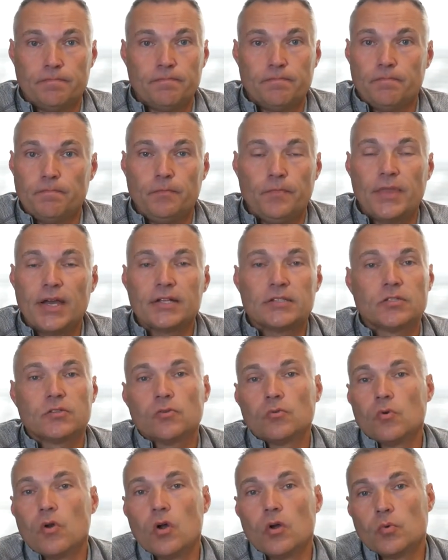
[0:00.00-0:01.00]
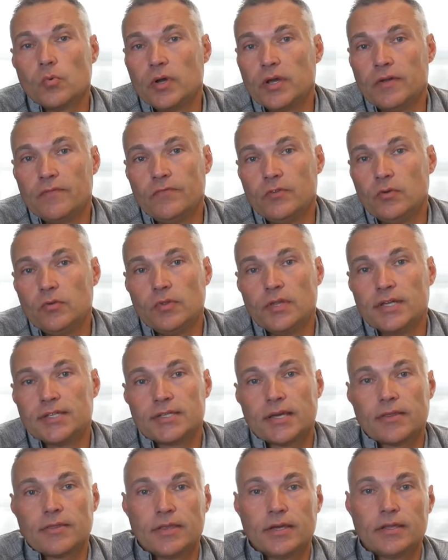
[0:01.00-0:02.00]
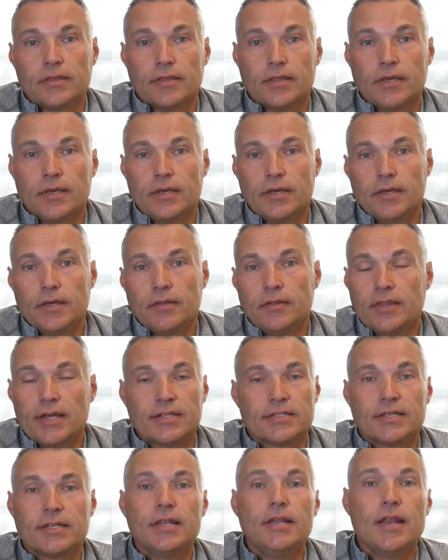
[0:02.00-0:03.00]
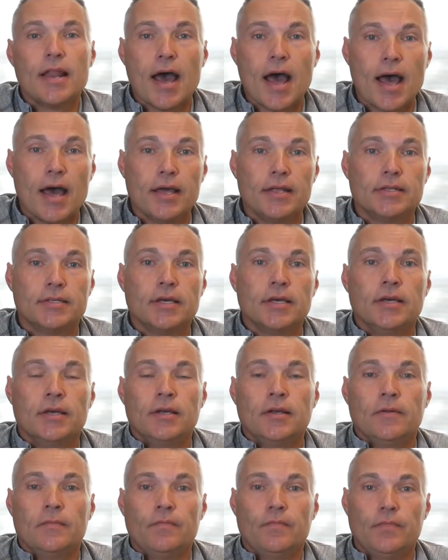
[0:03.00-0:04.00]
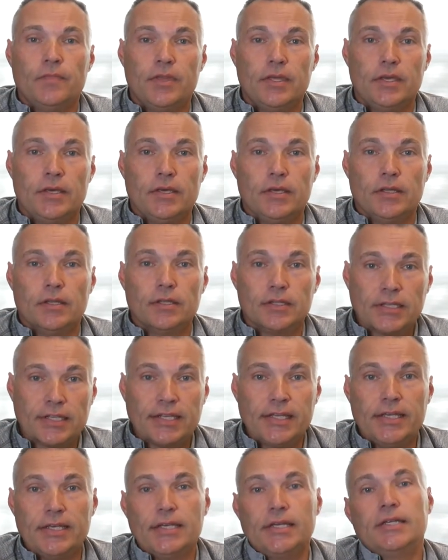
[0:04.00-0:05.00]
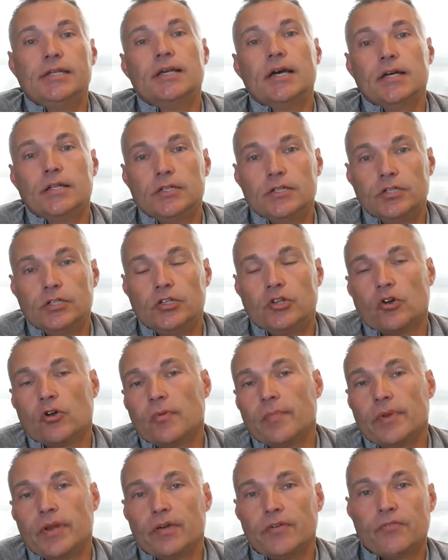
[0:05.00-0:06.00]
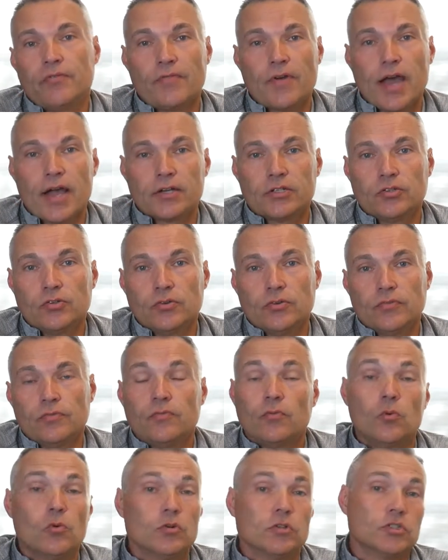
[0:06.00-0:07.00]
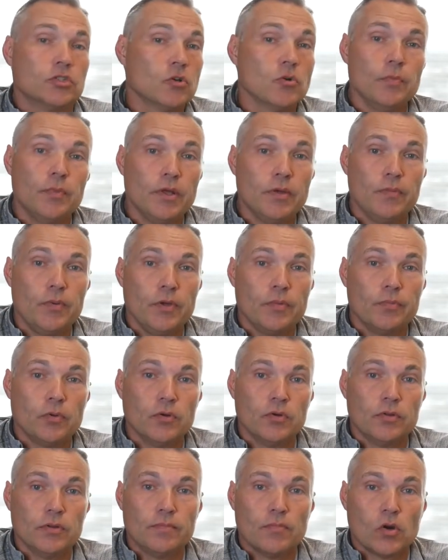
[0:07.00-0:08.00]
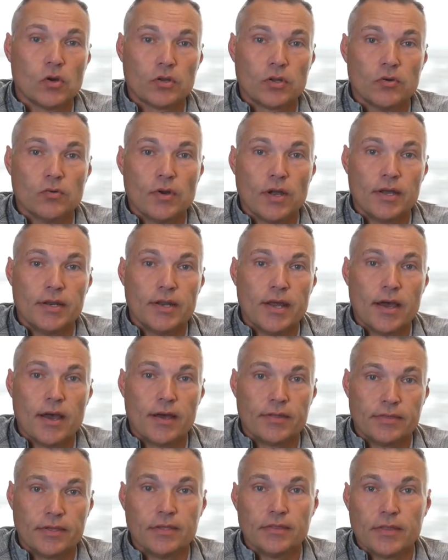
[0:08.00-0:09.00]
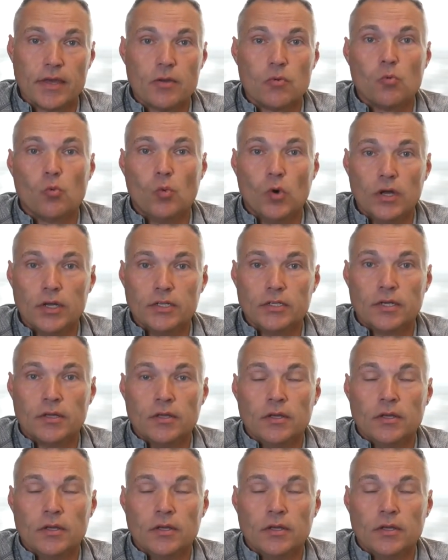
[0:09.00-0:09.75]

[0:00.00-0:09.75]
that's the wrong way to view this. I think that that's not the lead determining factor for so many people in the market right now. I think they want